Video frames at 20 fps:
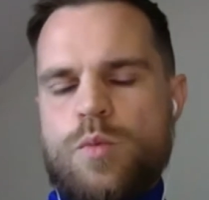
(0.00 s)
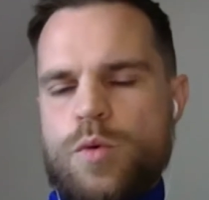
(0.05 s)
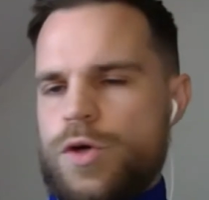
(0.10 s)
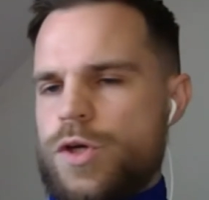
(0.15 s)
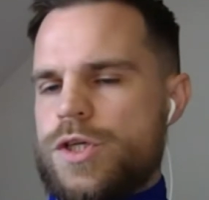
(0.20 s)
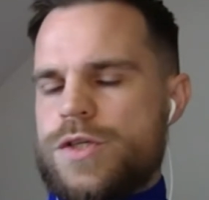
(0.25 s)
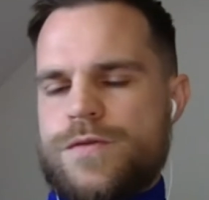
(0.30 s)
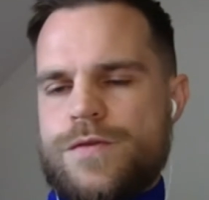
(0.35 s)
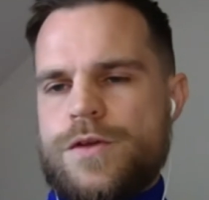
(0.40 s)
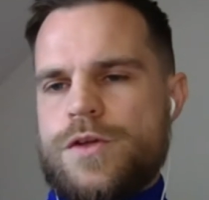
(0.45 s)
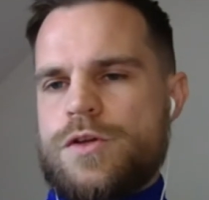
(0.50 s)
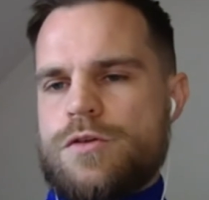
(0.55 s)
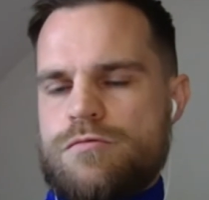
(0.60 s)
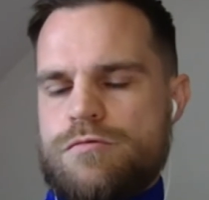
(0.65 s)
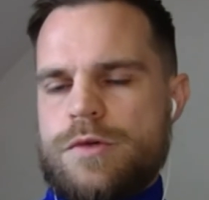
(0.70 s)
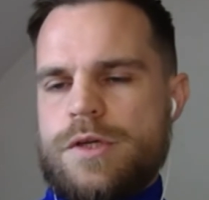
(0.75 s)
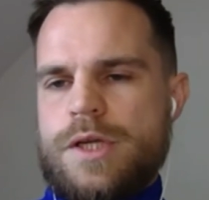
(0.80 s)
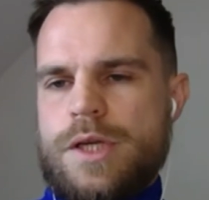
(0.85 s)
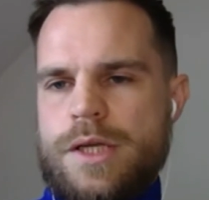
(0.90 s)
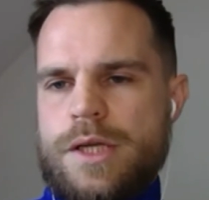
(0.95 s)
works for you
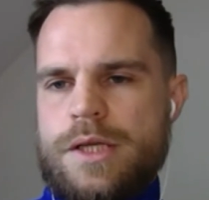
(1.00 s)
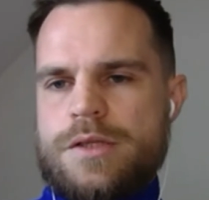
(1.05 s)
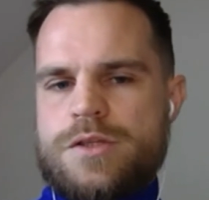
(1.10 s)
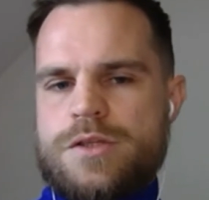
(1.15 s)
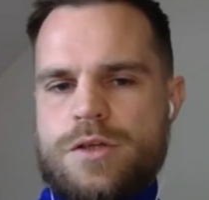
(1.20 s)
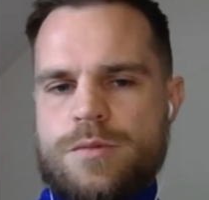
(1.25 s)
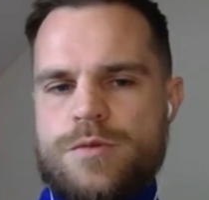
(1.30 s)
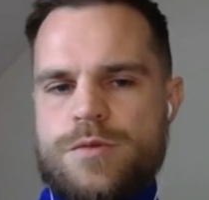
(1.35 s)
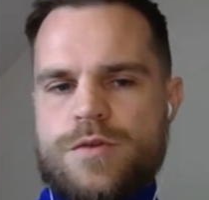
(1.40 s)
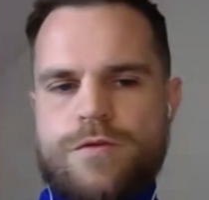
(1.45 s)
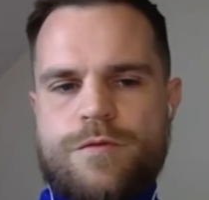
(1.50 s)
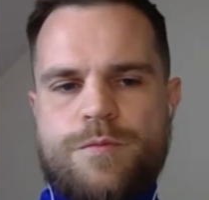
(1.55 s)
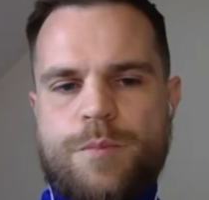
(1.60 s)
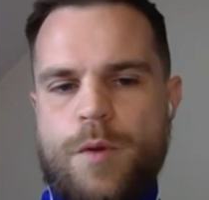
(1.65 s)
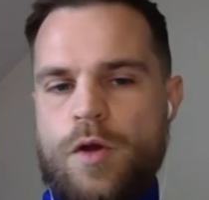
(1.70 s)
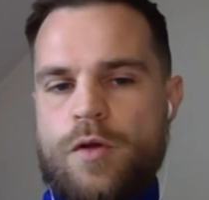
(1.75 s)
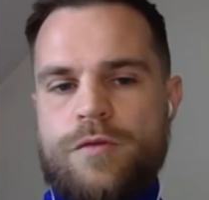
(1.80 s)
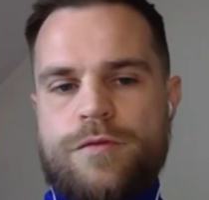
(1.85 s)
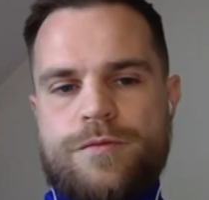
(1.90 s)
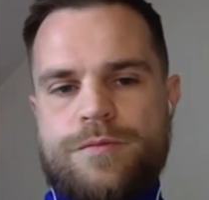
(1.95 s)
really, in terms of
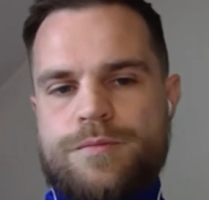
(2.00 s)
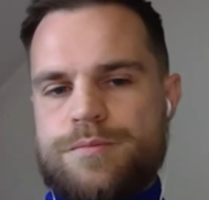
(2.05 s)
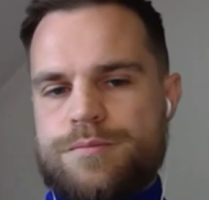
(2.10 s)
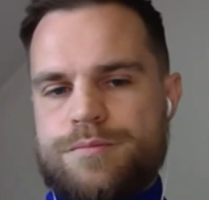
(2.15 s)
both